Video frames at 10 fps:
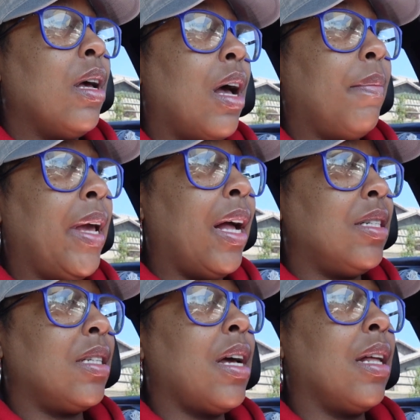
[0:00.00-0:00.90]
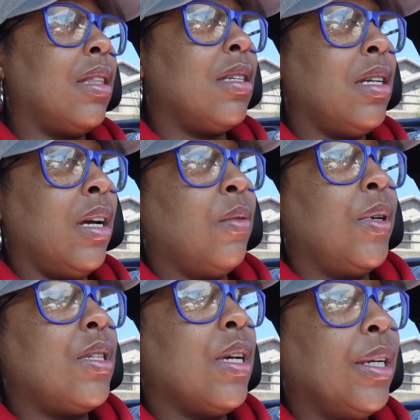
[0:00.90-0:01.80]
I mean, I just got the
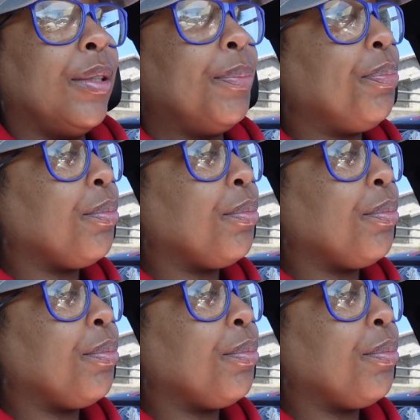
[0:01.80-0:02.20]
sandwich, so.